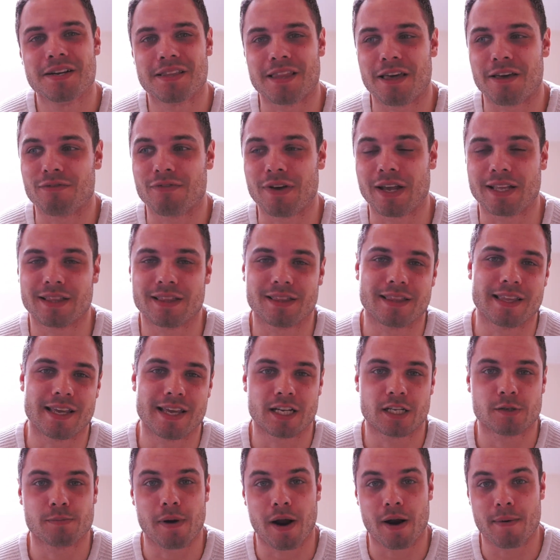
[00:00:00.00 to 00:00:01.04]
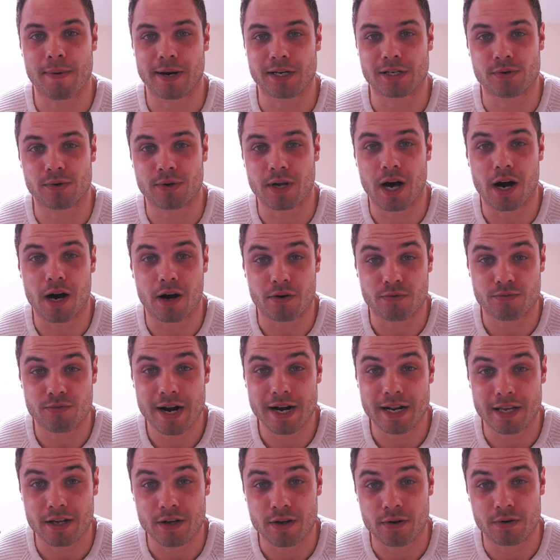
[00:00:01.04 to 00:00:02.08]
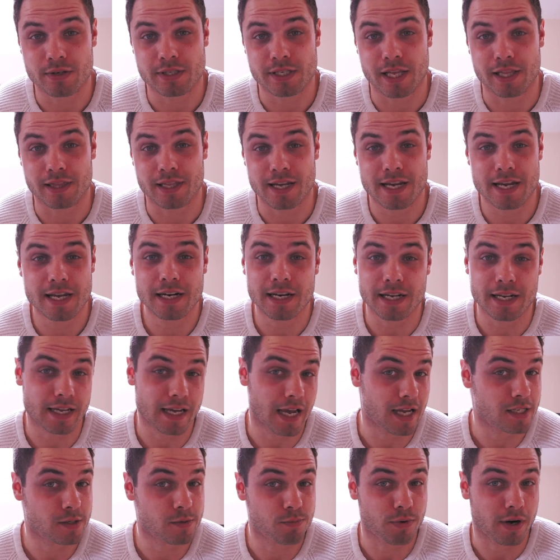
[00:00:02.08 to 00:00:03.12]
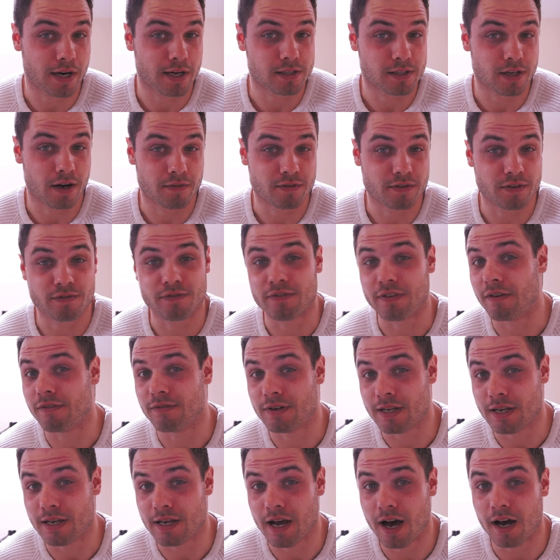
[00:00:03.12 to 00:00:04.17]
They think the experimental guy on Reddit who said that he didn't get suppressed after 50,